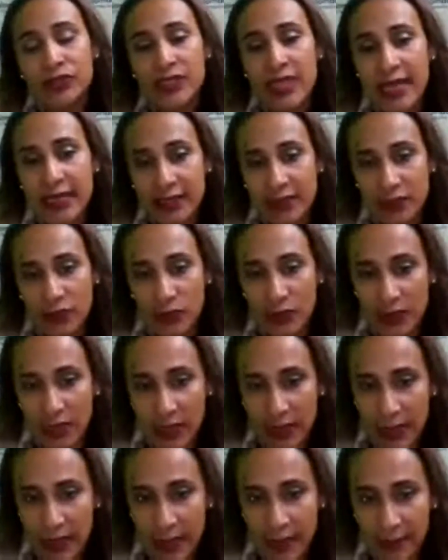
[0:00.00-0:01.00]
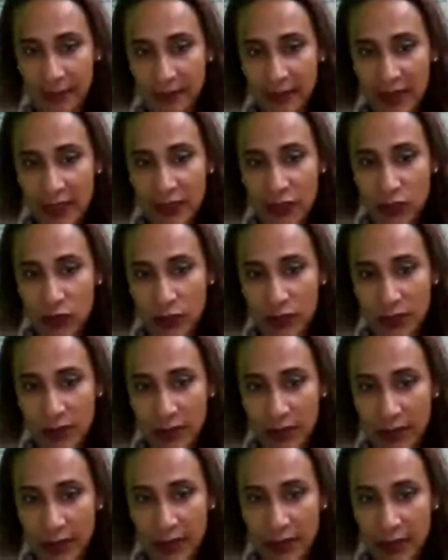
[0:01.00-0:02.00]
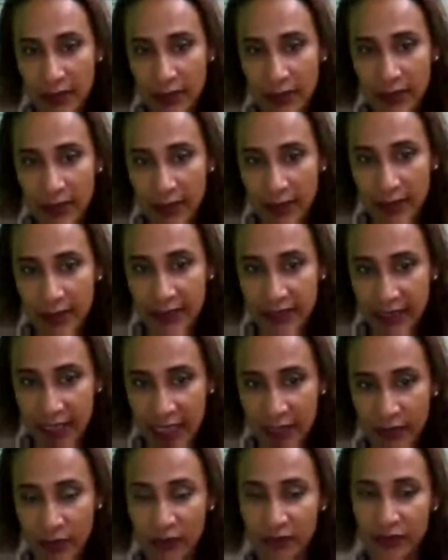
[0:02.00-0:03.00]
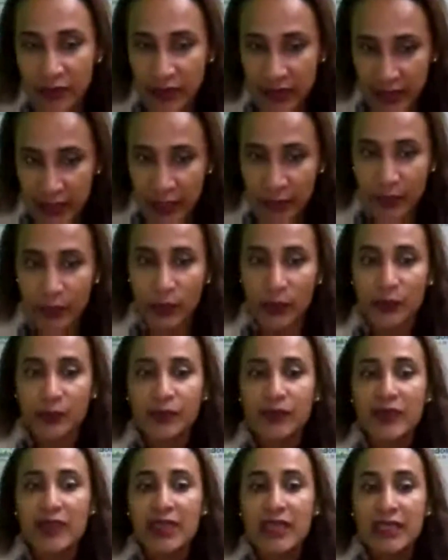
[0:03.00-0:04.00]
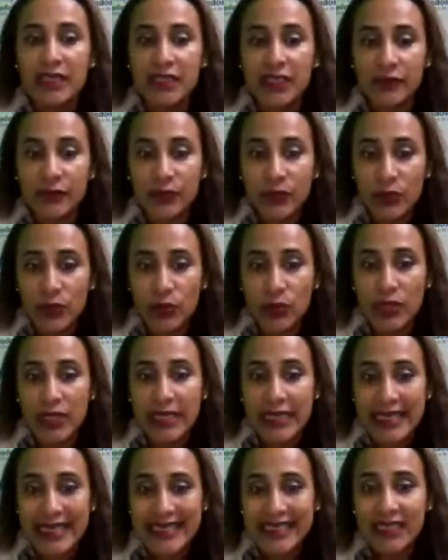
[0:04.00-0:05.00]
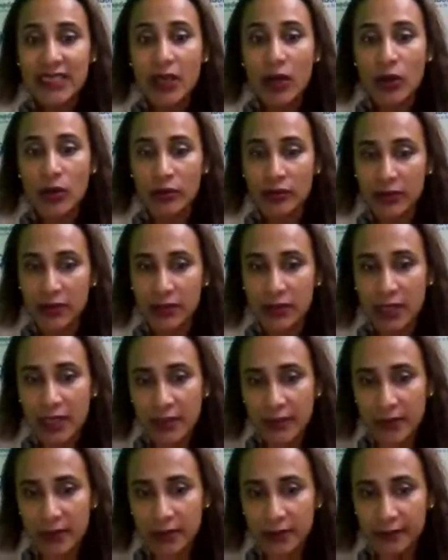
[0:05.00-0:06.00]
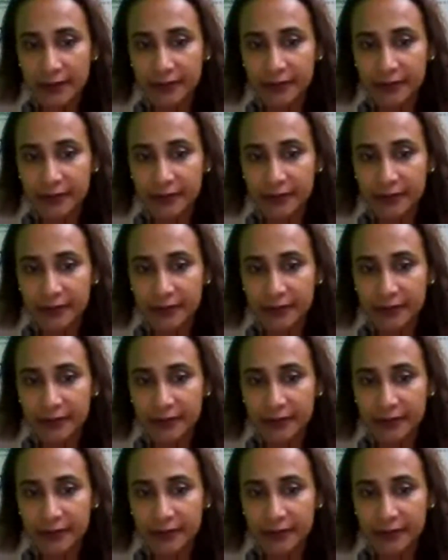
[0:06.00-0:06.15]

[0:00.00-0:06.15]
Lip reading: contact with the table. For example, the book is on the table.